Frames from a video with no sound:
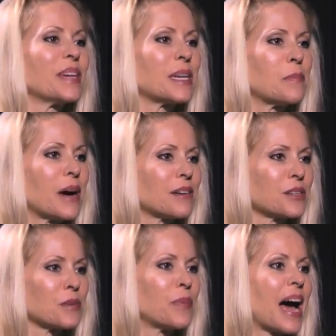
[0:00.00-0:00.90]
bit about
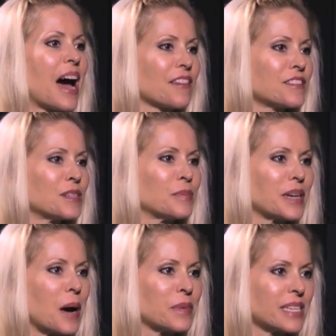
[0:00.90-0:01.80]
your path to
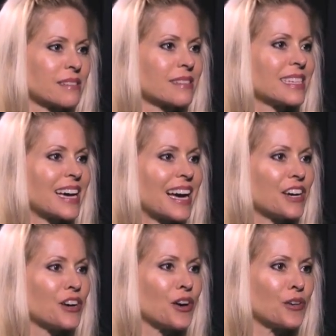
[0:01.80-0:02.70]
becoming
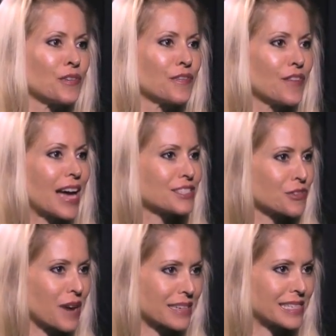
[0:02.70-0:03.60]
CIO at
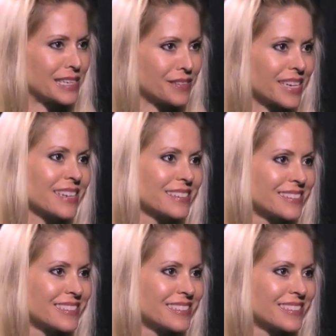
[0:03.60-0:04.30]
DirecTV.